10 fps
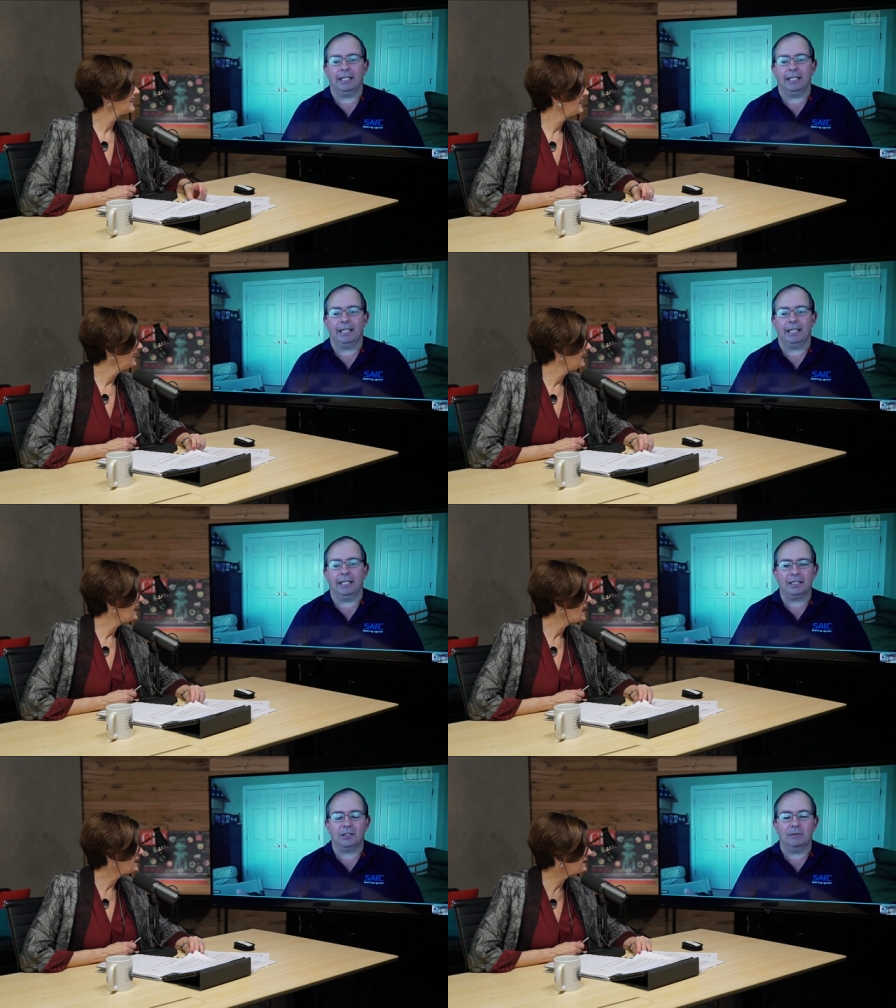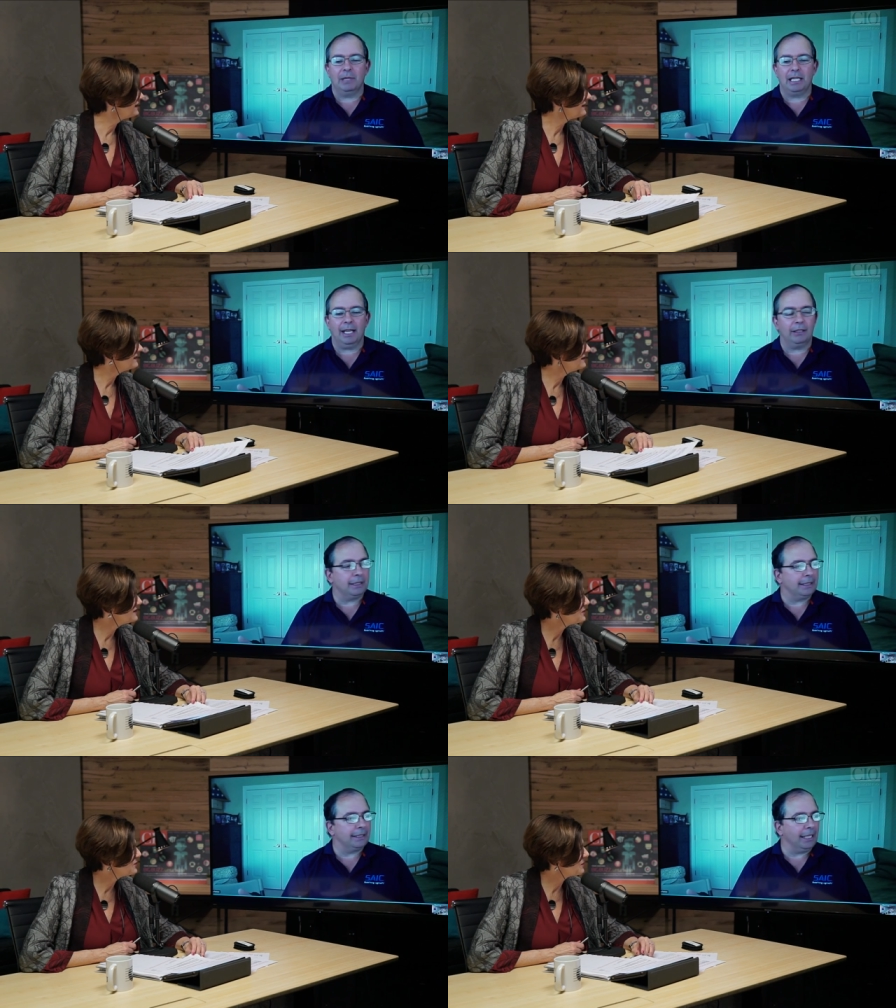right? So I'm yeah. an
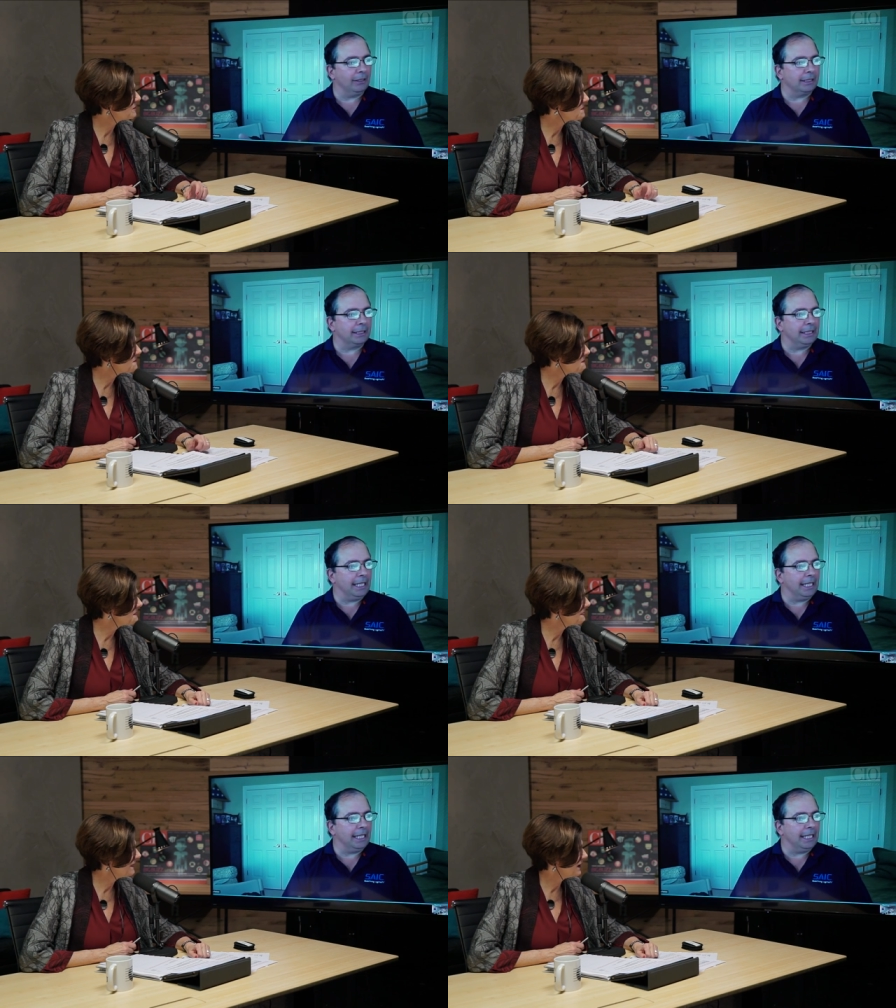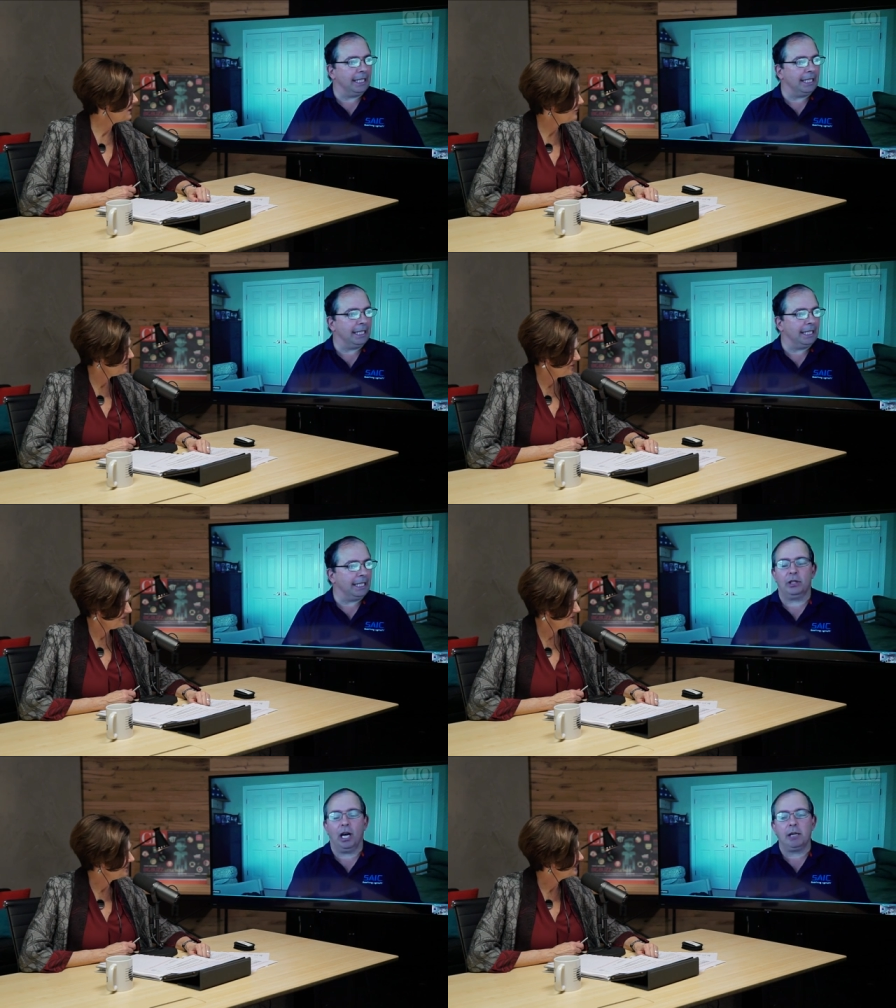intelligence analyst. In 1985,
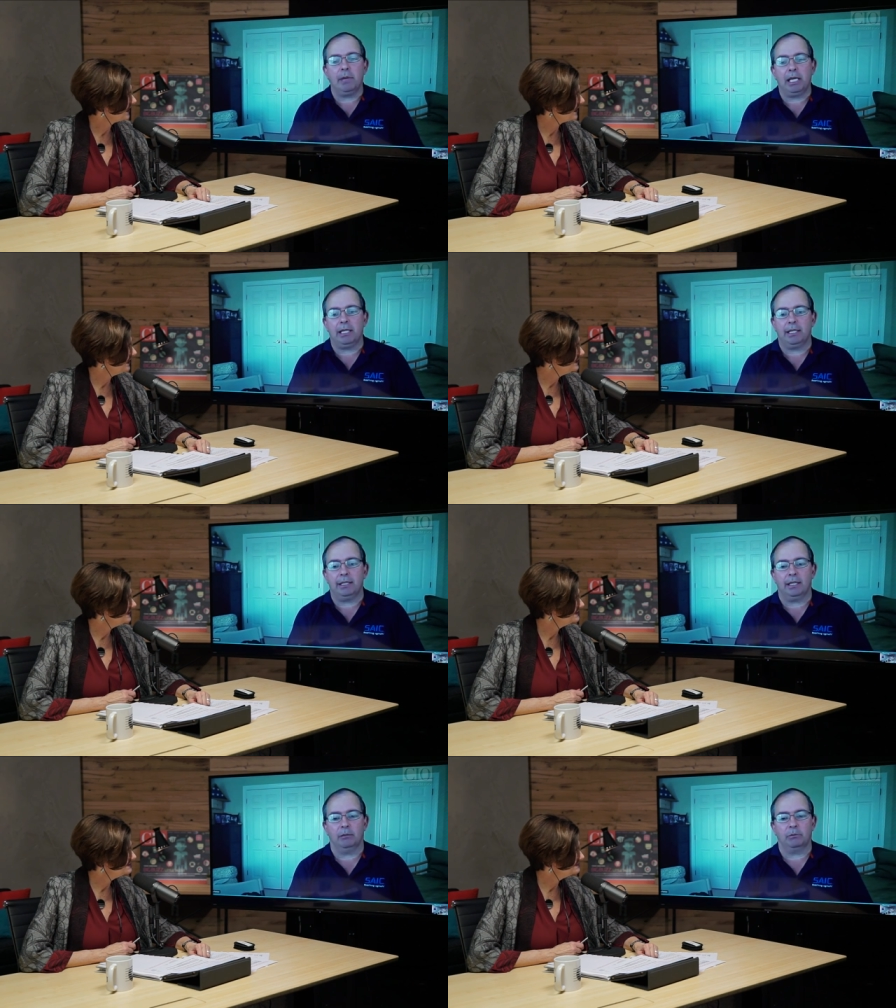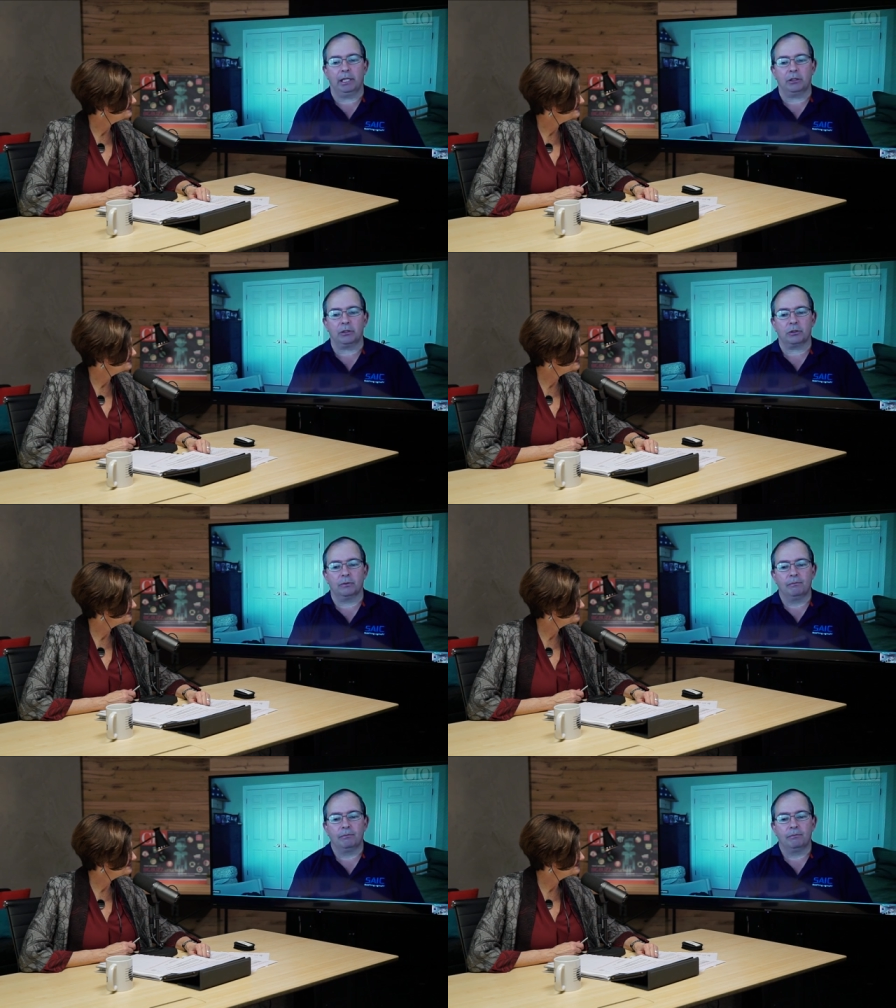we automated the Intel branch.